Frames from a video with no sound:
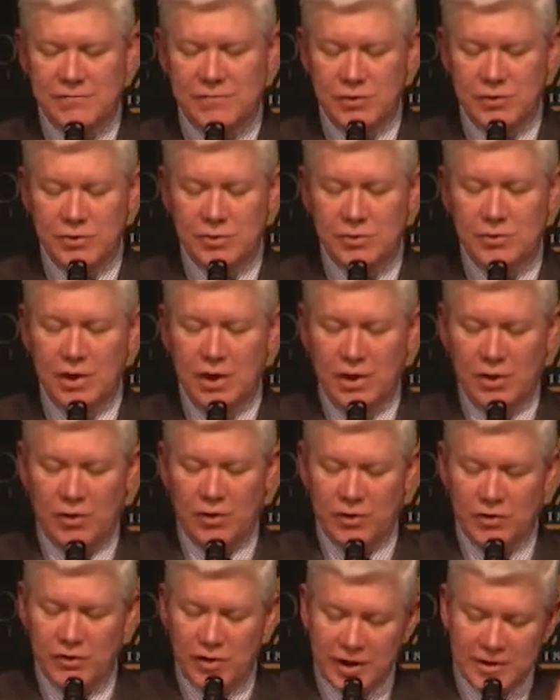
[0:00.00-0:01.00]
view
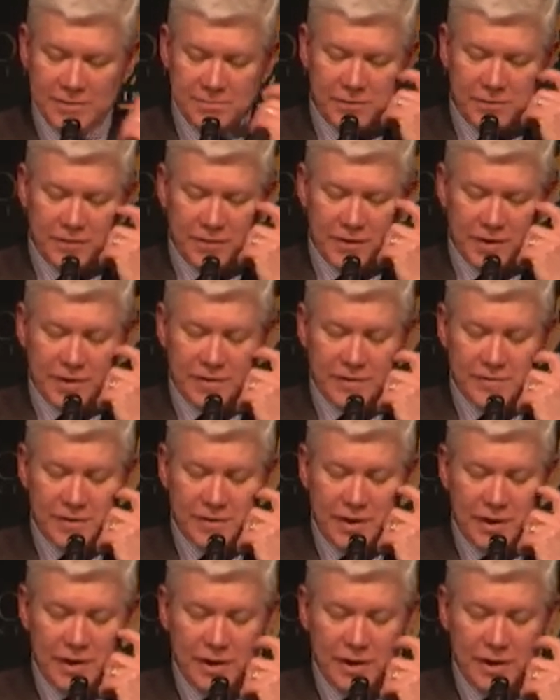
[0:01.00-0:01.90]
or grasp of things,